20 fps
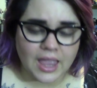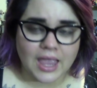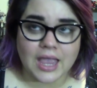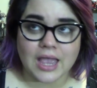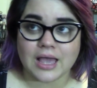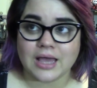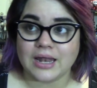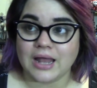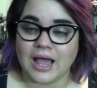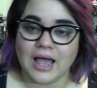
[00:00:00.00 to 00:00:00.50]

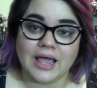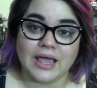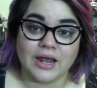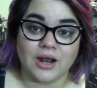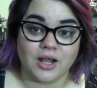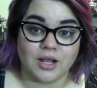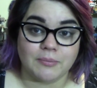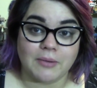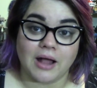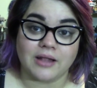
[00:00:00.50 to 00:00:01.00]
And I
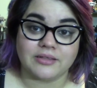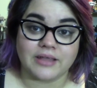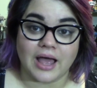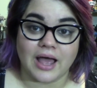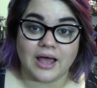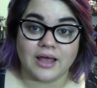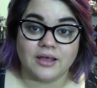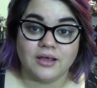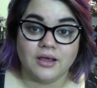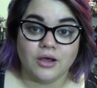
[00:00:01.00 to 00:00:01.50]
ain't all about
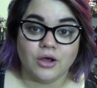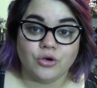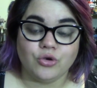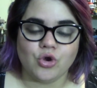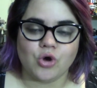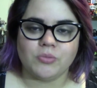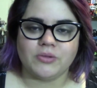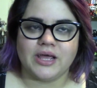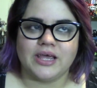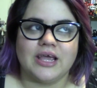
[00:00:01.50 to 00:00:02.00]
that.
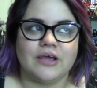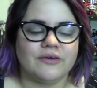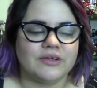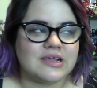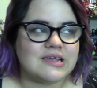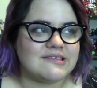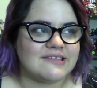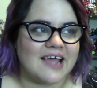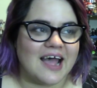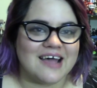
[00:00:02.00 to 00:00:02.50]
Normally I get
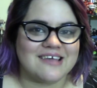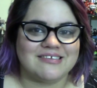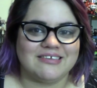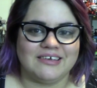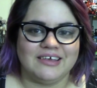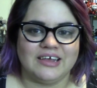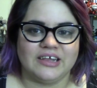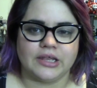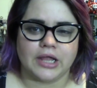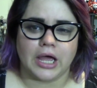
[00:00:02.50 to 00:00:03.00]
really
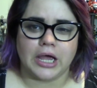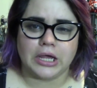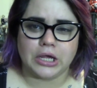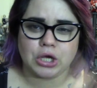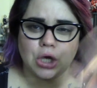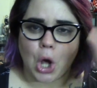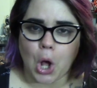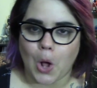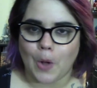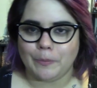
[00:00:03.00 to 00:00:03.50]
sassy and
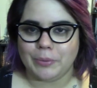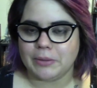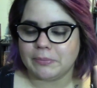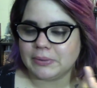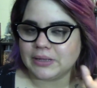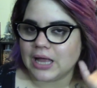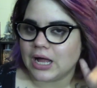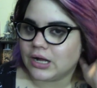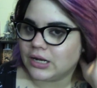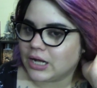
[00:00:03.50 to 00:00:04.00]
like call
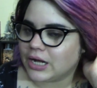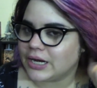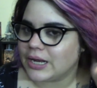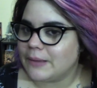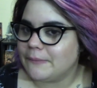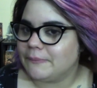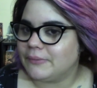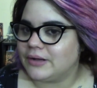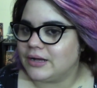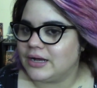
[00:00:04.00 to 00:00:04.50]
people out on
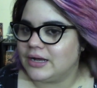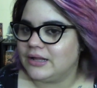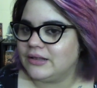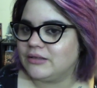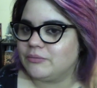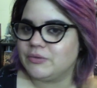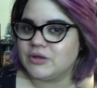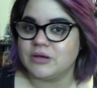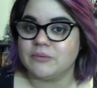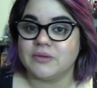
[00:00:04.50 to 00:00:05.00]
it, but
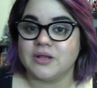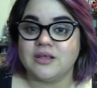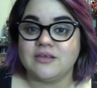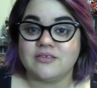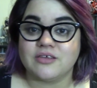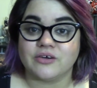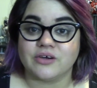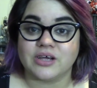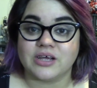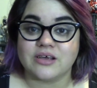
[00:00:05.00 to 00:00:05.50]
to be completely
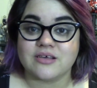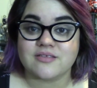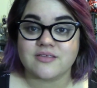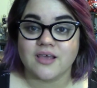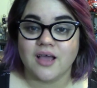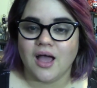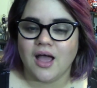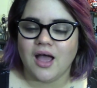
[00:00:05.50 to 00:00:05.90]
serious,